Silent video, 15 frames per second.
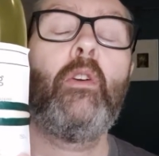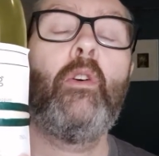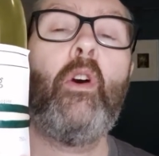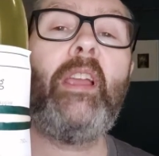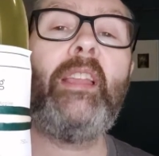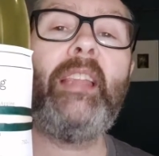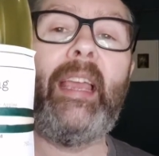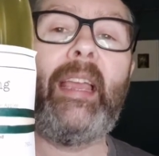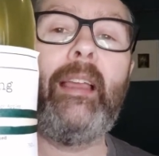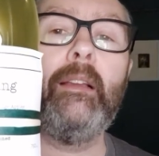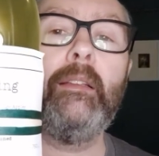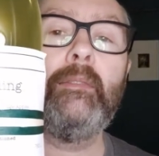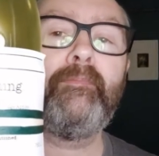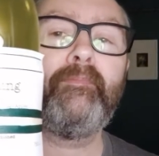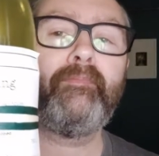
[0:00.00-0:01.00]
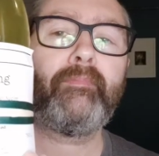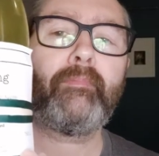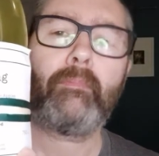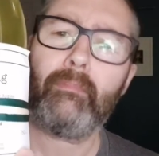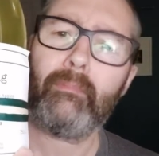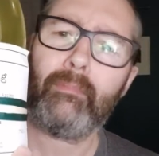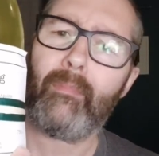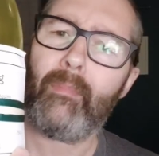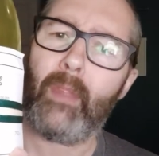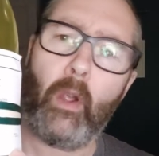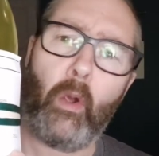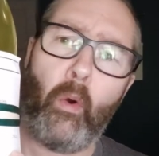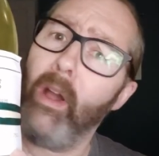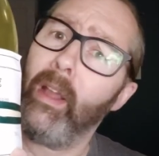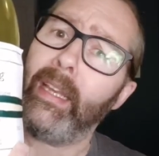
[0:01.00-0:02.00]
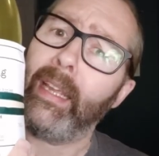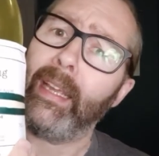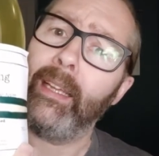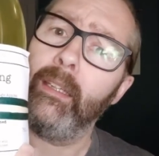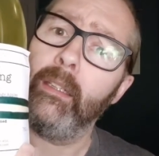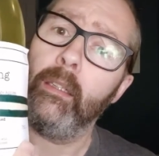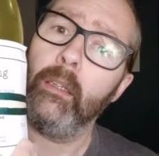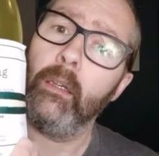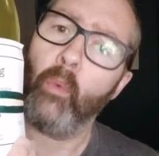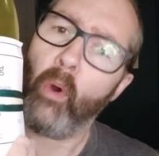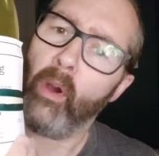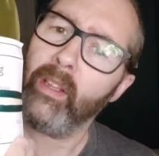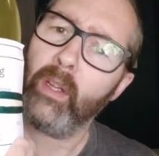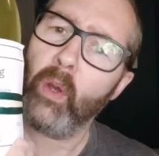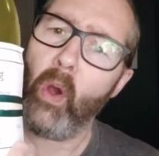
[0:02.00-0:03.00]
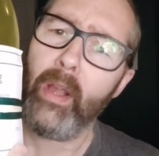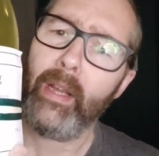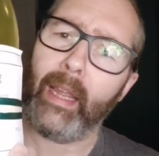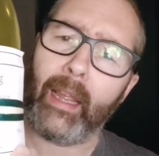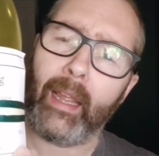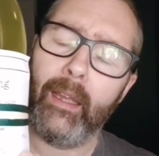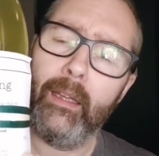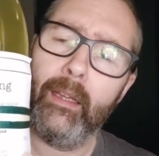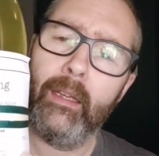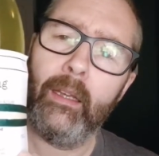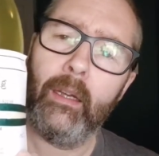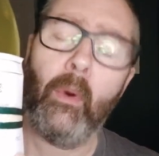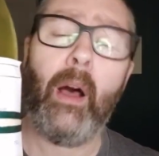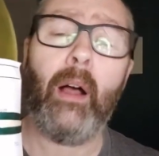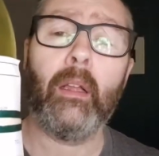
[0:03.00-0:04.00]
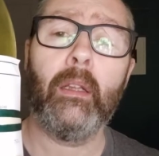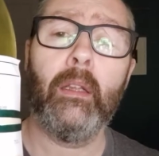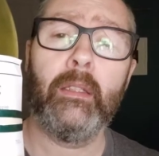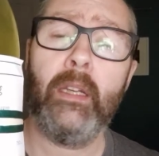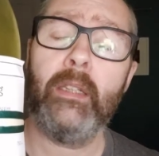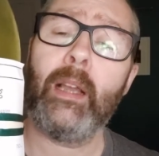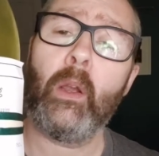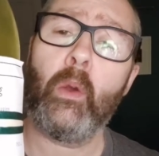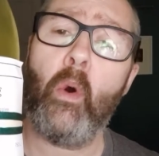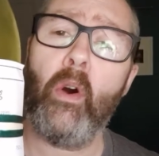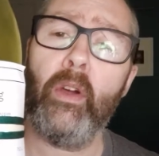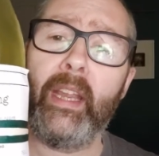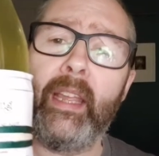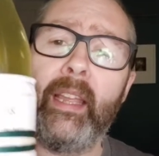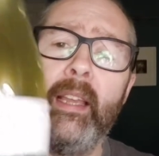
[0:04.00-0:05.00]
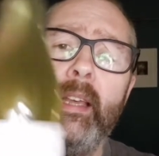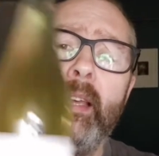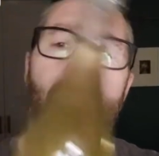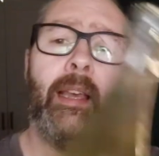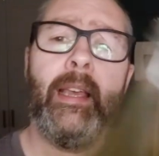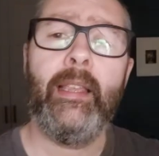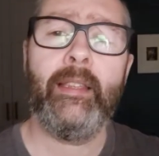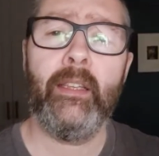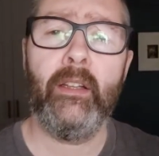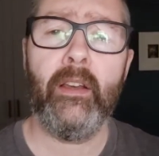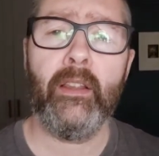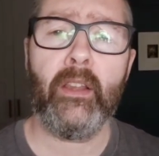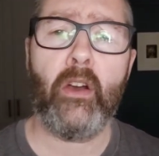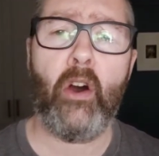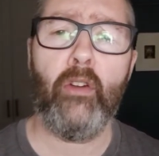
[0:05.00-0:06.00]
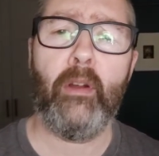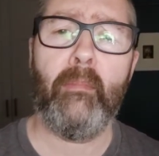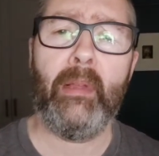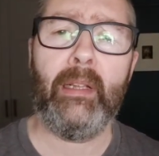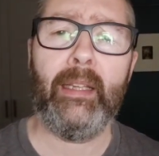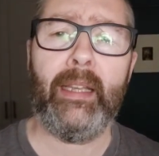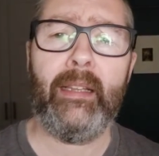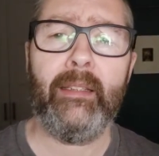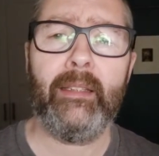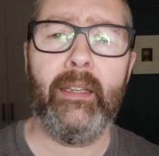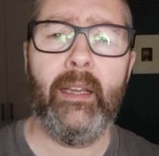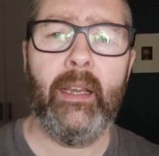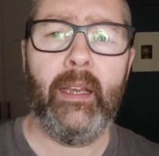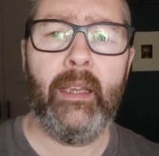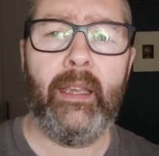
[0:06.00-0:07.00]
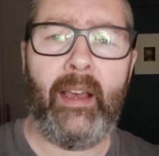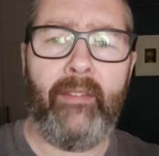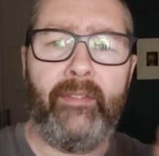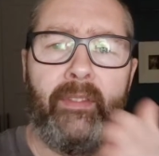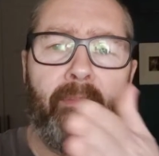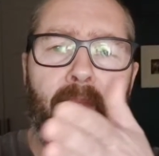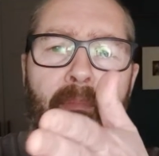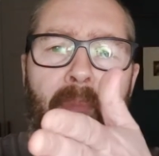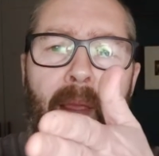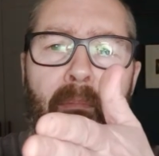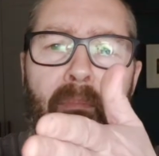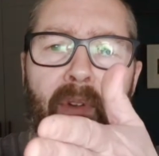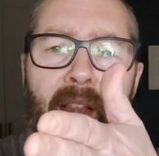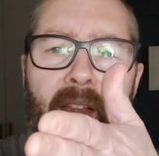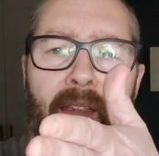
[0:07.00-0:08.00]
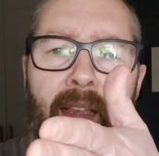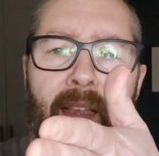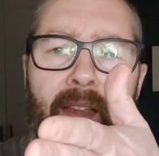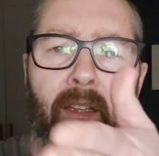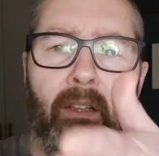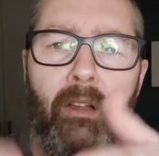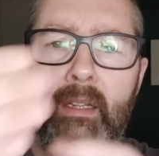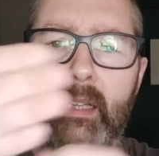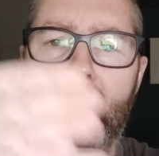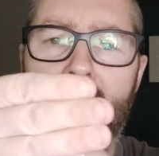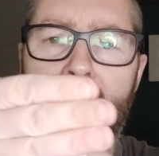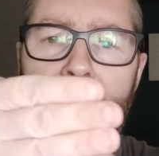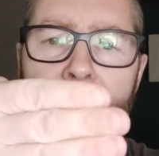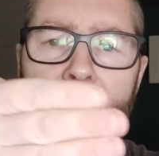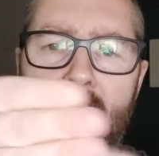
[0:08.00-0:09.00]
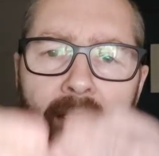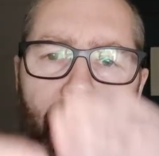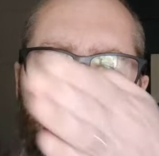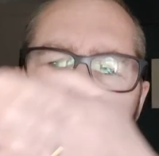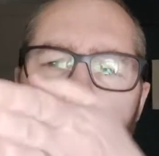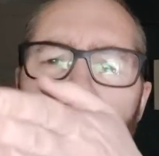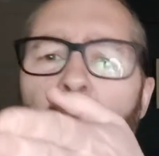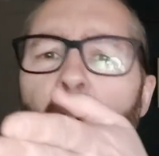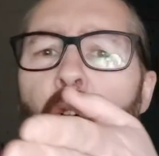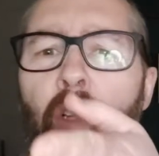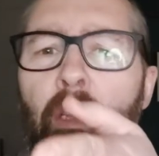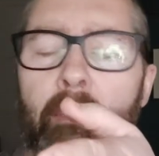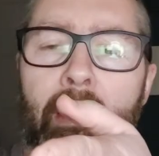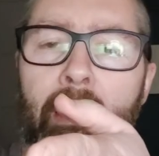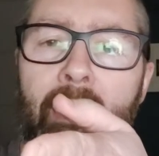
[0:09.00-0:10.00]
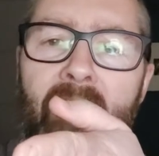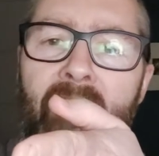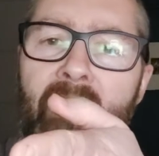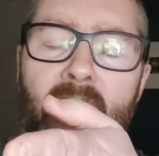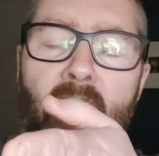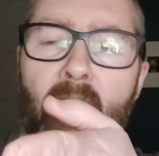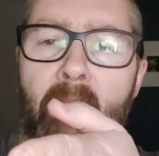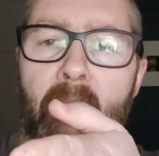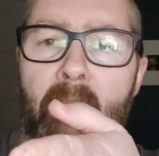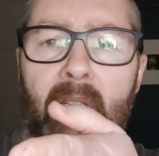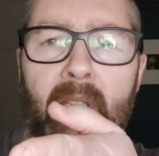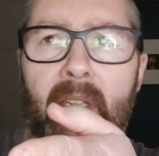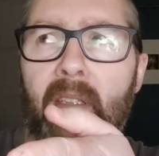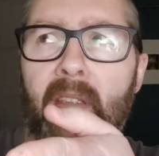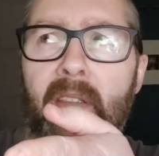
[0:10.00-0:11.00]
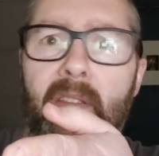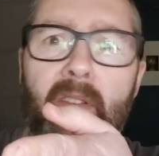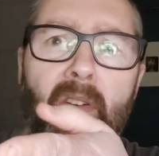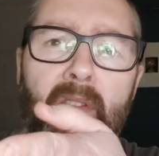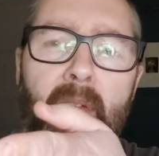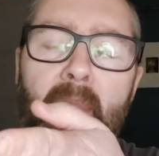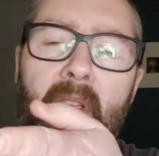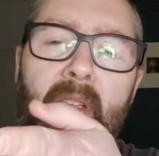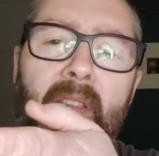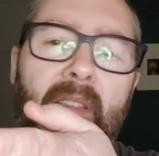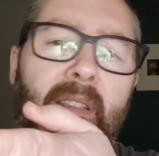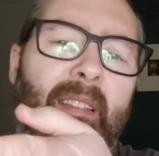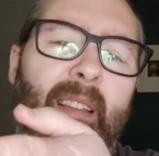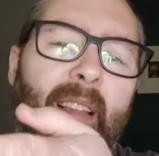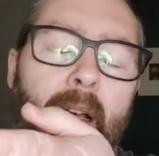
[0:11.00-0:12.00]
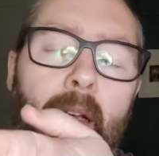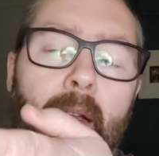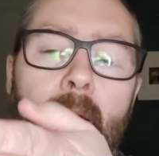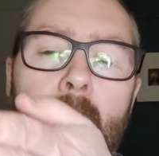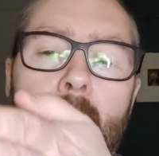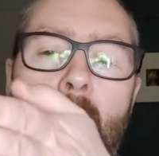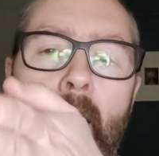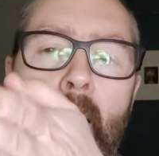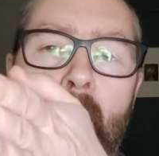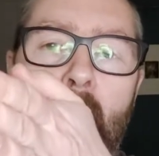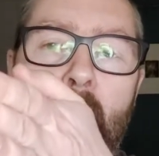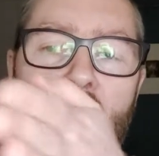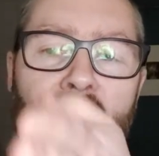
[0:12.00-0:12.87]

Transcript: Quoining. Quoining. What is Quoining? Well, it turns out Quoining is, do you know, at the corner of buildings, you have big bricks that interlock like this. Certainly older buildings, Victorian buildings, Georgian buildings, things like that.